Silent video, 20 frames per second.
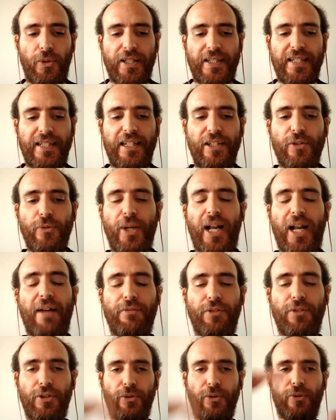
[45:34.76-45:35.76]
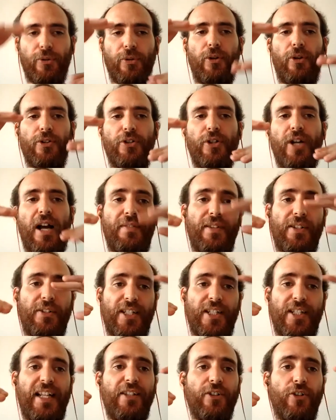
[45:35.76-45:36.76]
essentially you will have two roles. You have the
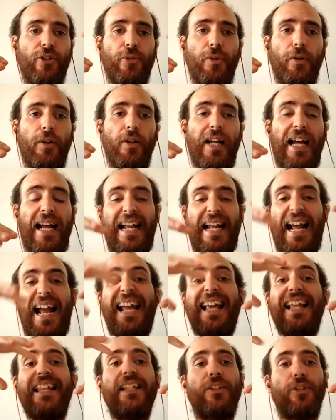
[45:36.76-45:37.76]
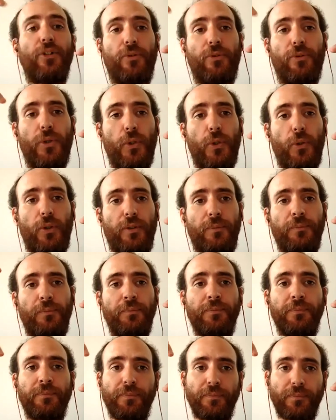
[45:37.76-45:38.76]
translator role and an editor role.
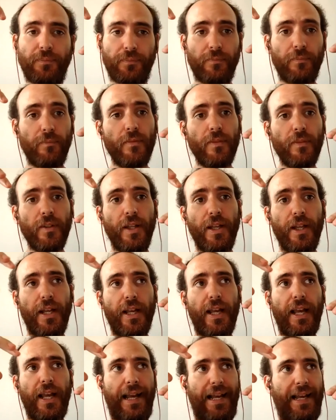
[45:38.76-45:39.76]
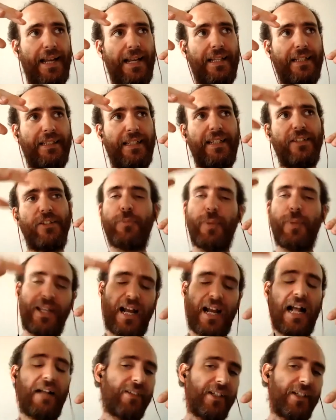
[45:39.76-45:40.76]
And then you may
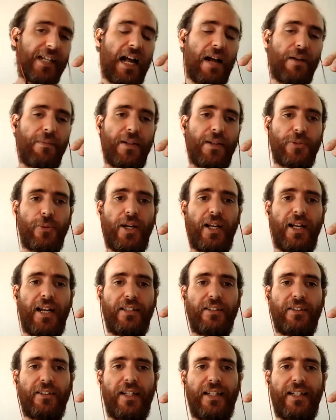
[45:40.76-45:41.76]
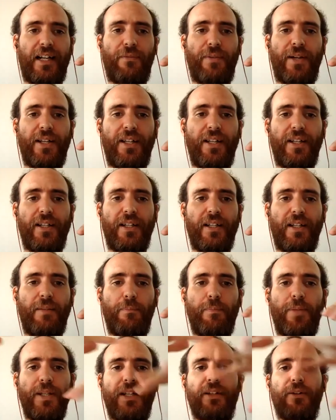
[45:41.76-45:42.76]
have in half as well a, a kind of a, a,
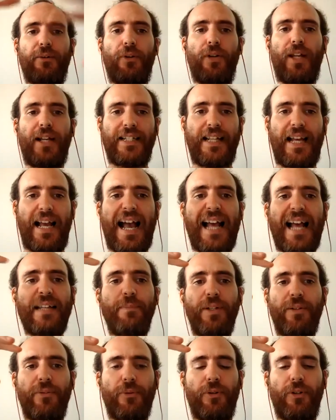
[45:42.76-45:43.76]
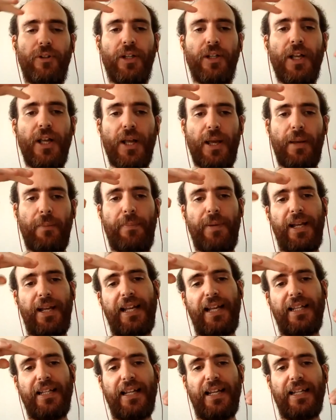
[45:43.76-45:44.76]
bigger role, like an admin role. But
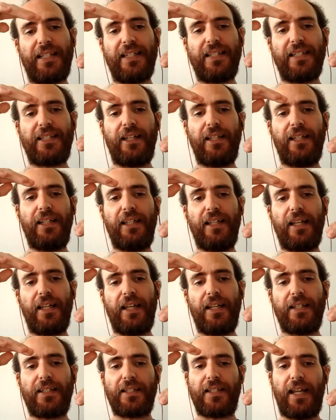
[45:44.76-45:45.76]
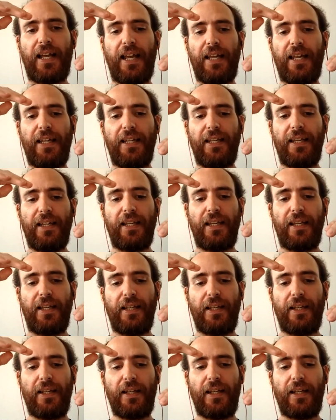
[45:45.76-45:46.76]
eh, essentially it's a,